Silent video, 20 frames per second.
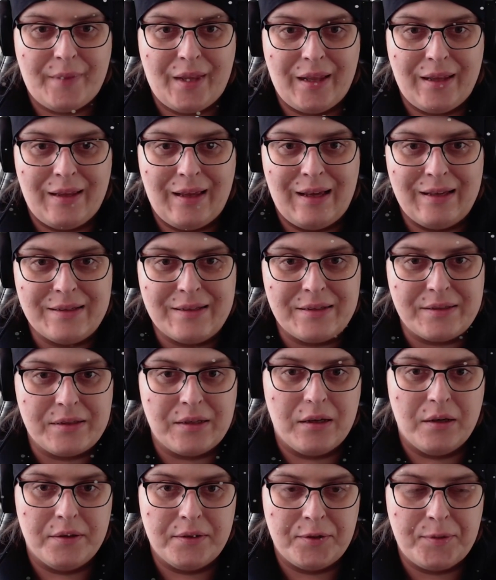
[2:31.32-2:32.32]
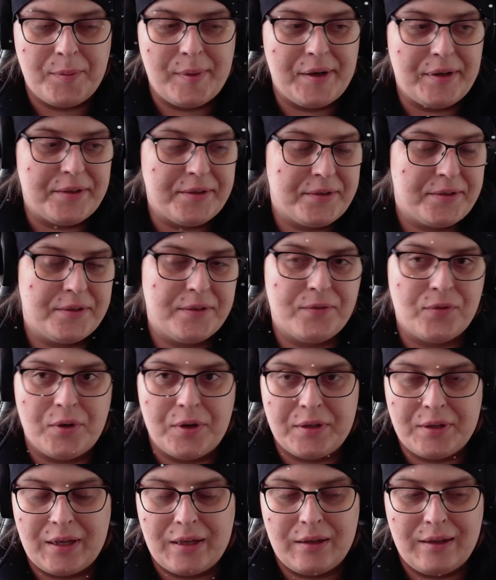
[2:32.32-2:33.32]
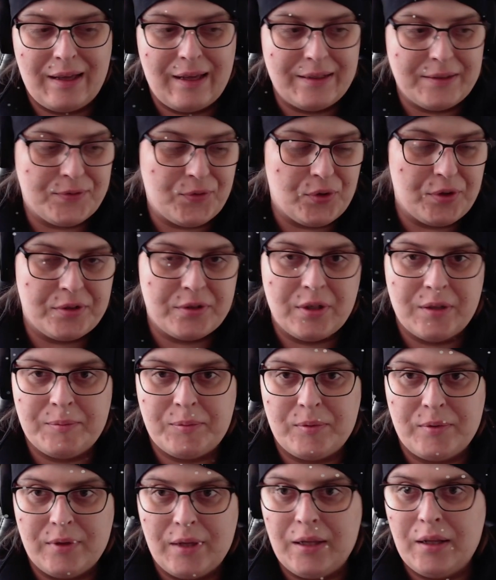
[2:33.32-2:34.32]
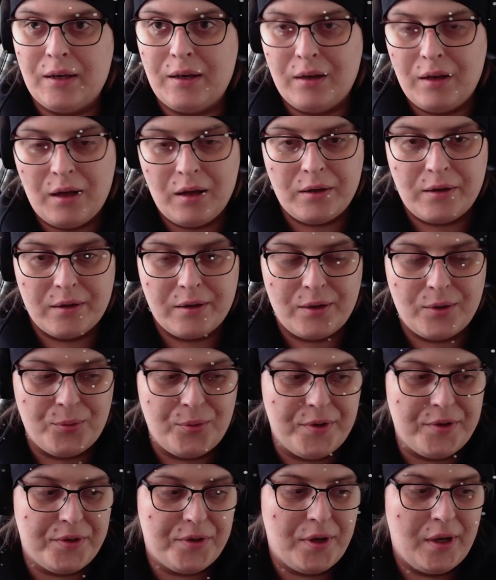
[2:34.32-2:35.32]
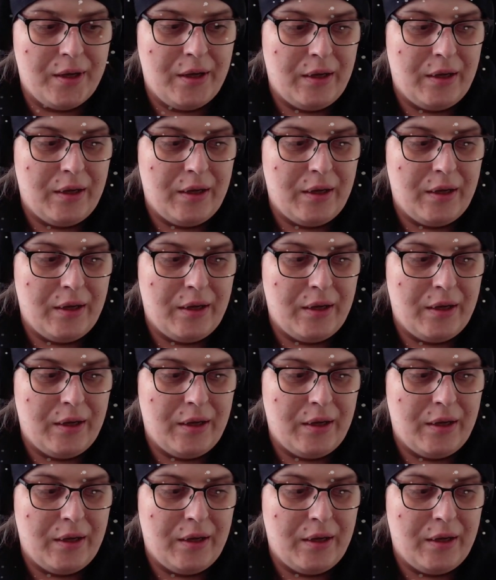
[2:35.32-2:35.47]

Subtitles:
as other beers, for example lager, which